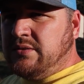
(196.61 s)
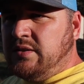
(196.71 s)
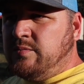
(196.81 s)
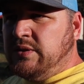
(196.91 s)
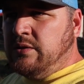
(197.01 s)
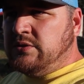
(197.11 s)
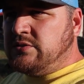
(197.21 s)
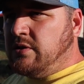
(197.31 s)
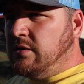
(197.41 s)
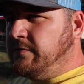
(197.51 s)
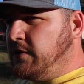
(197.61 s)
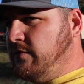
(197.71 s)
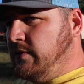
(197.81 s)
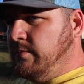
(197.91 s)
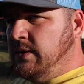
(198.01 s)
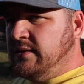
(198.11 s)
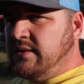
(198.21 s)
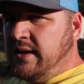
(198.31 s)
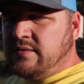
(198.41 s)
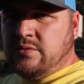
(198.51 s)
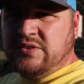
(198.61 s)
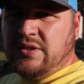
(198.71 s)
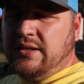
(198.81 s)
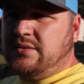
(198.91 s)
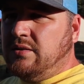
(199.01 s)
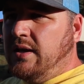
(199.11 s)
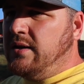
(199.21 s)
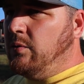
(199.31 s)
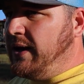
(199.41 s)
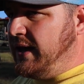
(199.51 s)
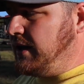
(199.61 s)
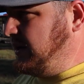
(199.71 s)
He's been going strong for over a month now, so he's lost a lot of weight.